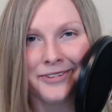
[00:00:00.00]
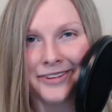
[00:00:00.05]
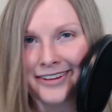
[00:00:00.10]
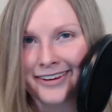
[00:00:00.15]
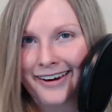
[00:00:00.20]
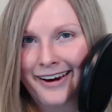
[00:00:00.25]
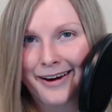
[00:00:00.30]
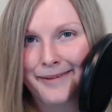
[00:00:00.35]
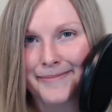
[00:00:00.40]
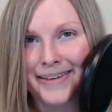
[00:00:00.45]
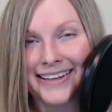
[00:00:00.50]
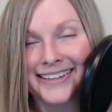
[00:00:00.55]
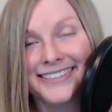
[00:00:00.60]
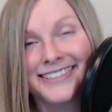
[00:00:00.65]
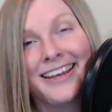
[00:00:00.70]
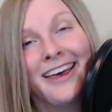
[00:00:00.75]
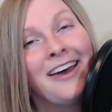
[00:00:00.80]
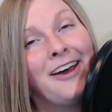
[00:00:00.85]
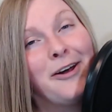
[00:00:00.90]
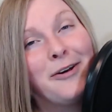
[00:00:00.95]
the comments.
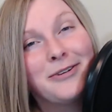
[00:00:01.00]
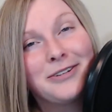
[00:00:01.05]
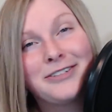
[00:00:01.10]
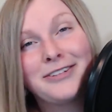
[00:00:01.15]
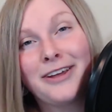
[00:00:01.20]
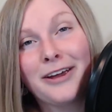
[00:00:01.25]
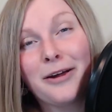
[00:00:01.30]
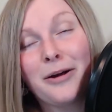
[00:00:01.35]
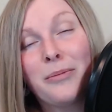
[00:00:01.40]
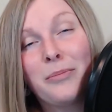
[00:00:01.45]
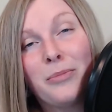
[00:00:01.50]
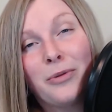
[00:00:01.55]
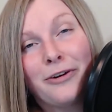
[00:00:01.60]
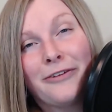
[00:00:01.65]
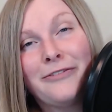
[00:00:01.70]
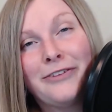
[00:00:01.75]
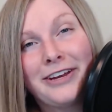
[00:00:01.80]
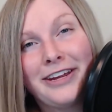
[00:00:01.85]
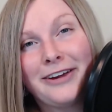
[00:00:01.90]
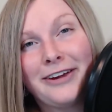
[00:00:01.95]
Would you like more
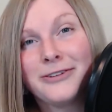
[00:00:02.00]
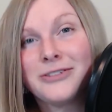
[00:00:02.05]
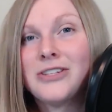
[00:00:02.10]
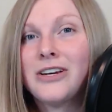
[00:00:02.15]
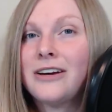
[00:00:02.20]
videos